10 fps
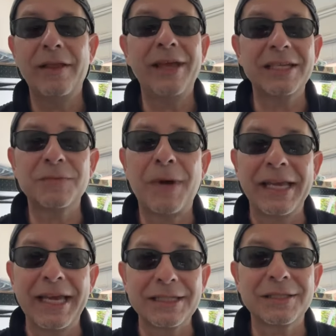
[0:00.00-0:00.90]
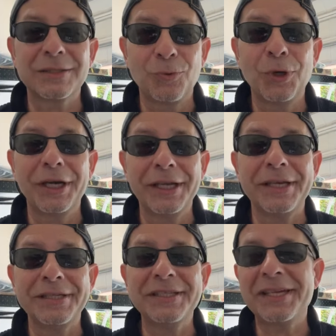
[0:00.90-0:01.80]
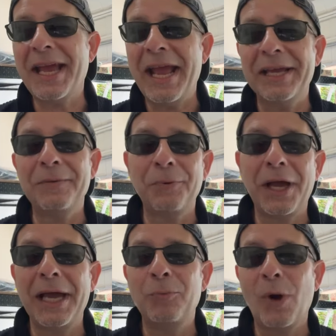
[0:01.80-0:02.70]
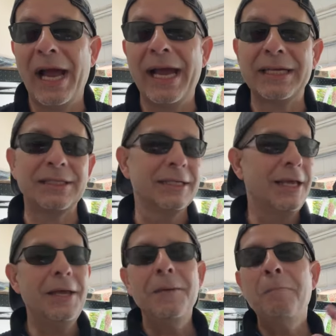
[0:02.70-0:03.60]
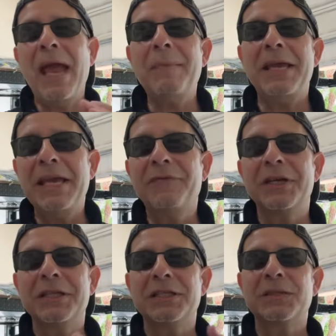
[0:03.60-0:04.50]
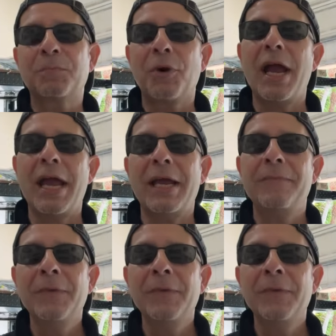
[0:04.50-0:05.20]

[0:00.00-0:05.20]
And that's my guess as to what it is. It's a hand applied wax, maybe even a spray.